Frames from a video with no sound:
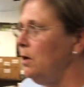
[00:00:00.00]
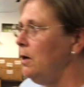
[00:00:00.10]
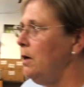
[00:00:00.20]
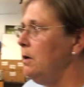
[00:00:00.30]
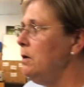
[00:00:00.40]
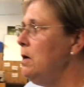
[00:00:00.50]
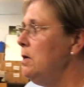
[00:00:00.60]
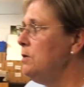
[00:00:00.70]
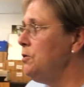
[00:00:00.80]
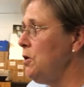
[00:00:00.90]
are
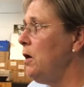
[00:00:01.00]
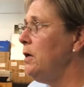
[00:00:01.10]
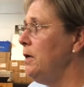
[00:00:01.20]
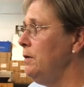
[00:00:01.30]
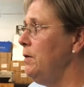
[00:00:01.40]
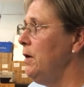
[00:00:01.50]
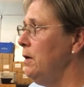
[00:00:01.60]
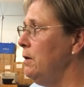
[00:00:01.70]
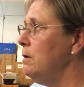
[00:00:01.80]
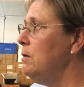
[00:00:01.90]
starting
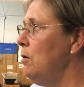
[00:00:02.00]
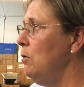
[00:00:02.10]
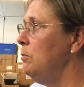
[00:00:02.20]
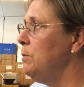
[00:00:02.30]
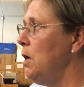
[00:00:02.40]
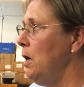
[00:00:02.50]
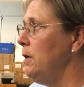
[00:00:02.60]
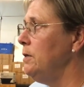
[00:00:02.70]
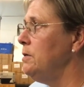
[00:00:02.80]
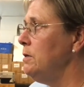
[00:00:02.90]
their home
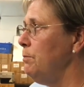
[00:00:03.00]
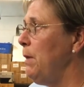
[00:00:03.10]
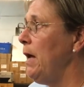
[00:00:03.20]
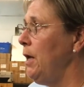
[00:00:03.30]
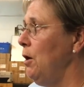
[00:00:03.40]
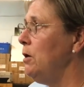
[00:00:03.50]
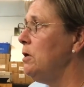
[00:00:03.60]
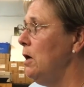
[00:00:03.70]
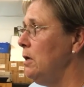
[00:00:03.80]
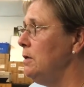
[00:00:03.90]
gardens, backyard
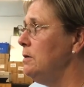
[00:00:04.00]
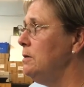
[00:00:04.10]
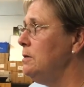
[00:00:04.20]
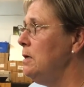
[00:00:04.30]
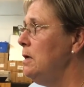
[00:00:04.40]
gardens.